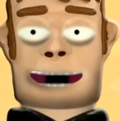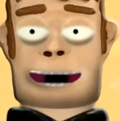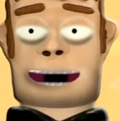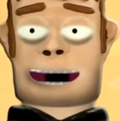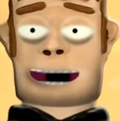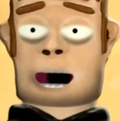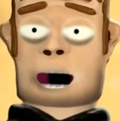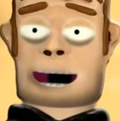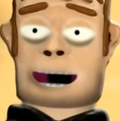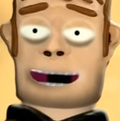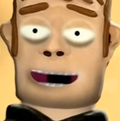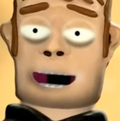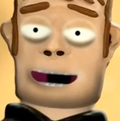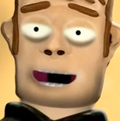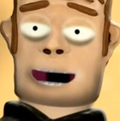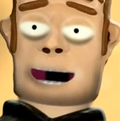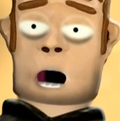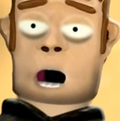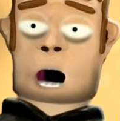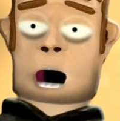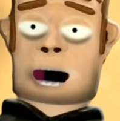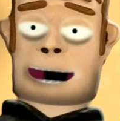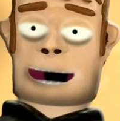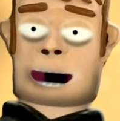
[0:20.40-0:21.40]
Thanks to
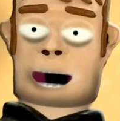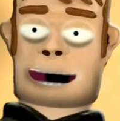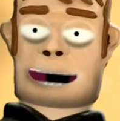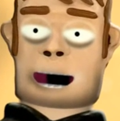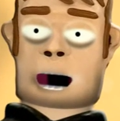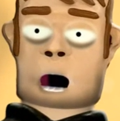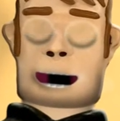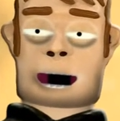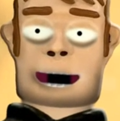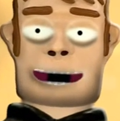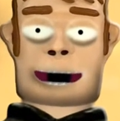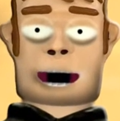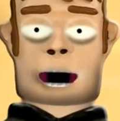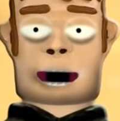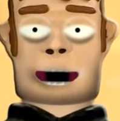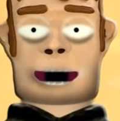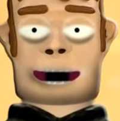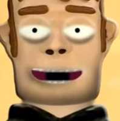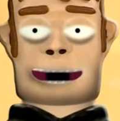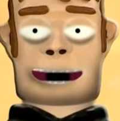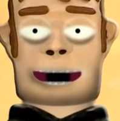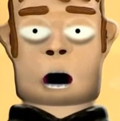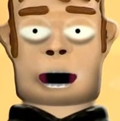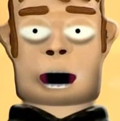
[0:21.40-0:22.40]
series recording on your
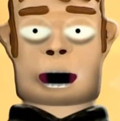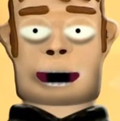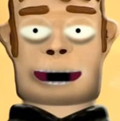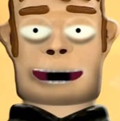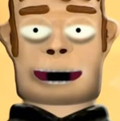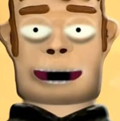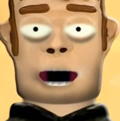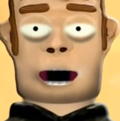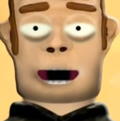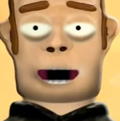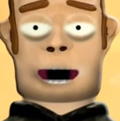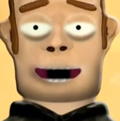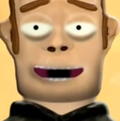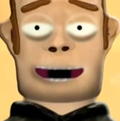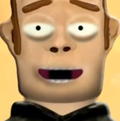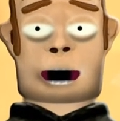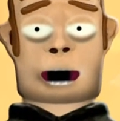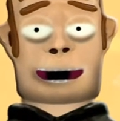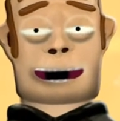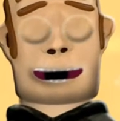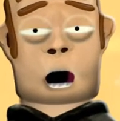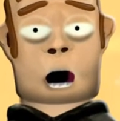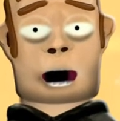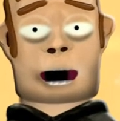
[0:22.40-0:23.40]
Humax unit, you
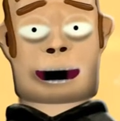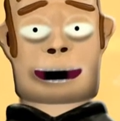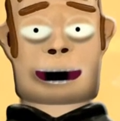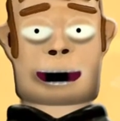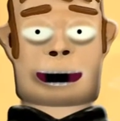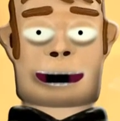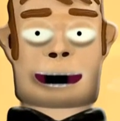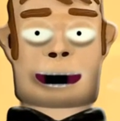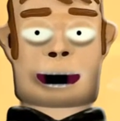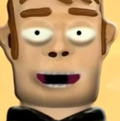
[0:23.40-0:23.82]
don't need to